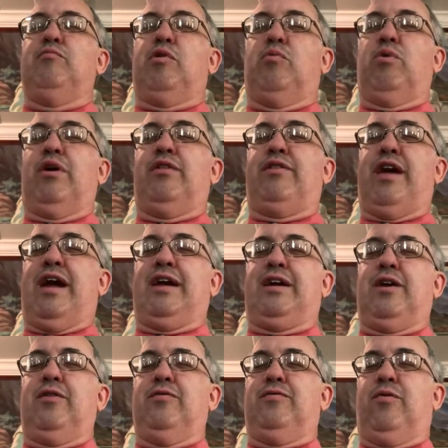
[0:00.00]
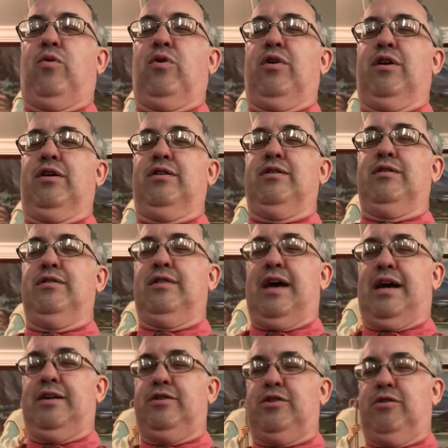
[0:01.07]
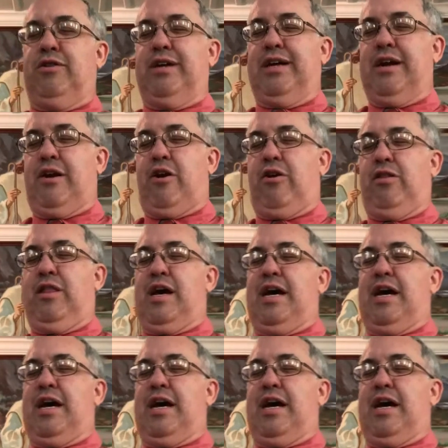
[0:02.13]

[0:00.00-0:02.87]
But we thank you for that duty in our